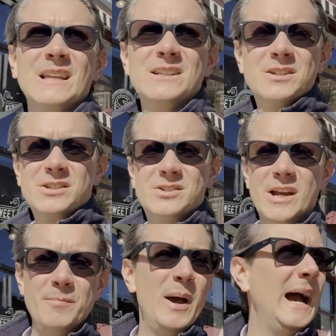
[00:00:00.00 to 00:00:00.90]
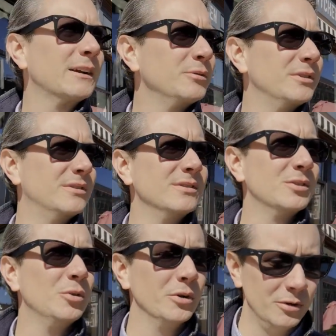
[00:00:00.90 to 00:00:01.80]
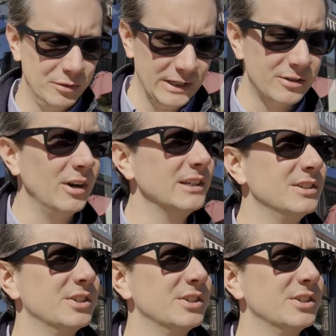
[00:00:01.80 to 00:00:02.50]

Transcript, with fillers: just jam-packed with cool little restaurants and